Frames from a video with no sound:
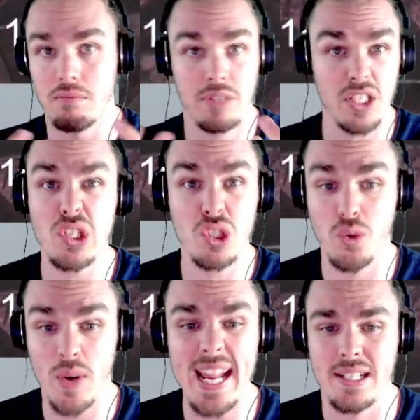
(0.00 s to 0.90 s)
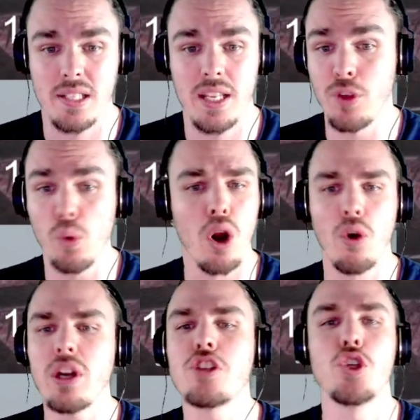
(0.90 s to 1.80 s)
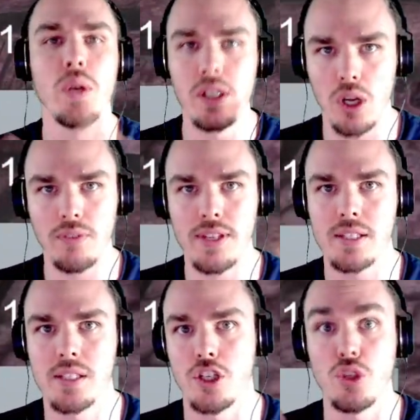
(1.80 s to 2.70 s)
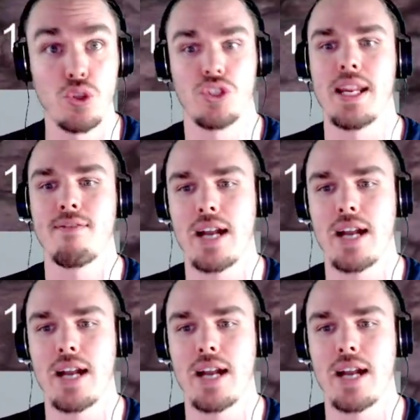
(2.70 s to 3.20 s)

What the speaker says: This is great. If you were already doing all this and you just never